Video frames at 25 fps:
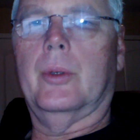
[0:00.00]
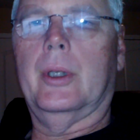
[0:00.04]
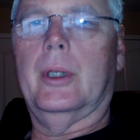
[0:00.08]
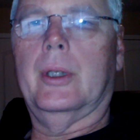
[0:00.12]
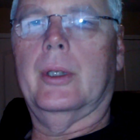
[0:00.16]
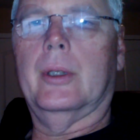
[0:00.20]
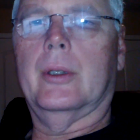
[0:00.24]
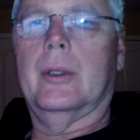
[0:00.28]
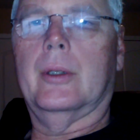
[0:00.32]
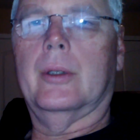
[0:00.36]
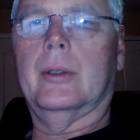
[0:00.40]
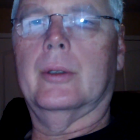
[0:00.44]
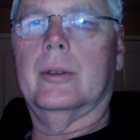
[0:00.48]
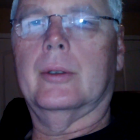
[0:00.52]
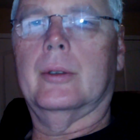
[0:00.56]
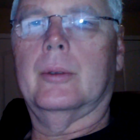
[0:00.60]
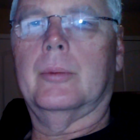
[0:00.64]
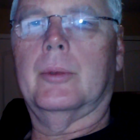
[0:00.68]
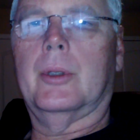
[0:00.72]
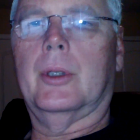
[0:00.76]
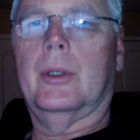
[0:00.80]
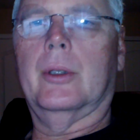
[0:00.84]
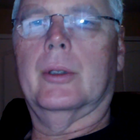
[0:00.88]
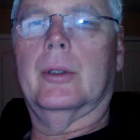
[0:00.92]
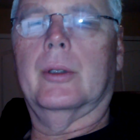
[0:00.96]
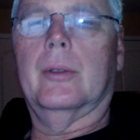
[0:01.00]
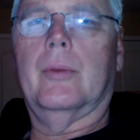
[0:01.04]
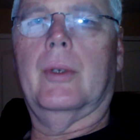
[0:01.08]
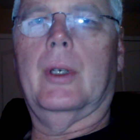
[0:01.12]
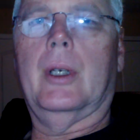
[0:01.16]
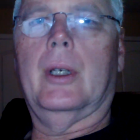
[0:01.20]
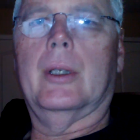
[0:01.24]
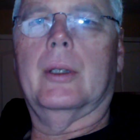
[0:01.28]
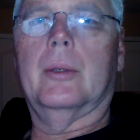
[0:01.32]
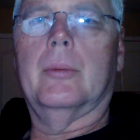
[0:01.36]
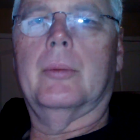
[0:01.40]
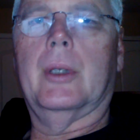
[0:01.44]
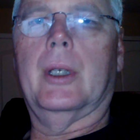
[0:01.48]
with. Turning the
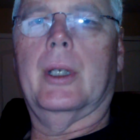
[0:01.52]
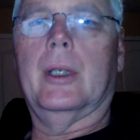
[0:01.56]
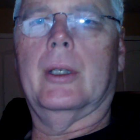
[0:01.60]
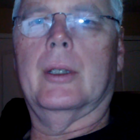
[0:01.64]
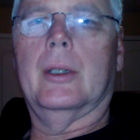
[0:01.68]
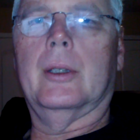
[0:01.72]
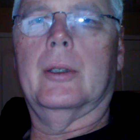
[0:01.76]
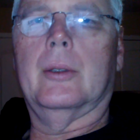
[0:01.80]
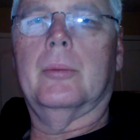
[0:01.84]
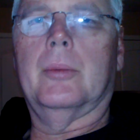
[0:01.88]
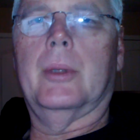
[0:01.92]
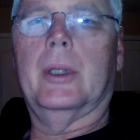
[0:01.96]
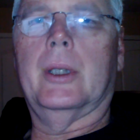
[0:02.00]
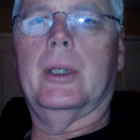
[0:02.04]
volume down a little